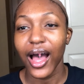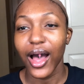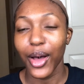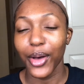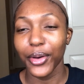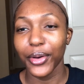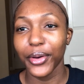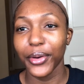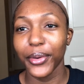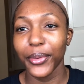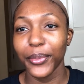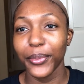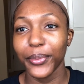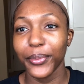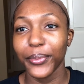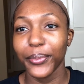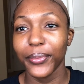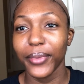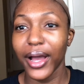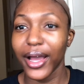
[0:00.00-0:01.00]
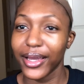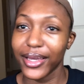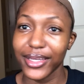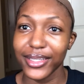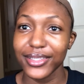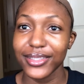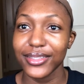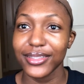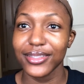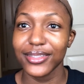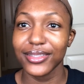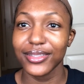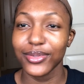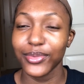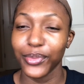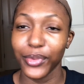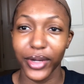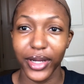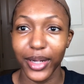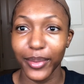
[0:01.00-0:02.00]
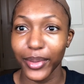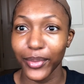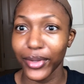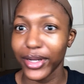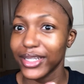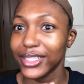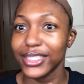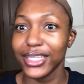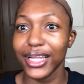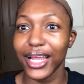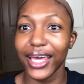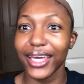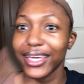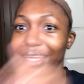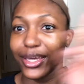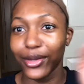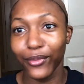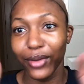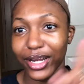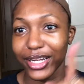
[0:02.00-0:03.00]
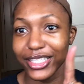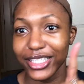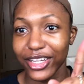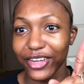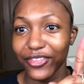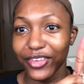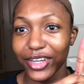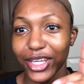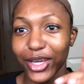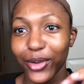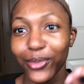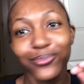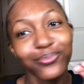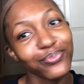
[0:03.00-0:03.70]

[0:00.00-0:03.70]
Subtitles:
I guess we're gonna be ready to get right into the video.